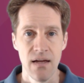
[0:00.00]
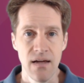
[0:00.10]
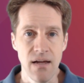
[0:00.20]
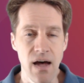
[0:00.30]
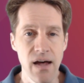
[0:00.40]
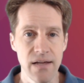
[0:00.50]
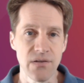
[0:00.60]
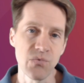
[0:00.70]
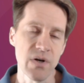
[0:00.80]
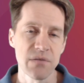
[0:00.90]
Hi,
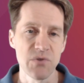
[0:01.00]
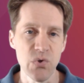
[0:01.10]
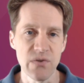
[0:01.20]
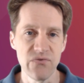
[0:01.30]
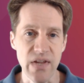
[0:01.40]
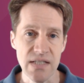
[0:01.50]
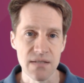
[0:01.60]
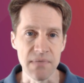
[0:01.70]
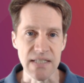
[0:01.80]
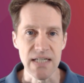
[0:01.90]
and welcome to
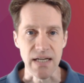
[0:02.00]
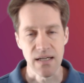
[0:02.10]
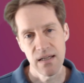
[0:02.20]
Advancement Tech.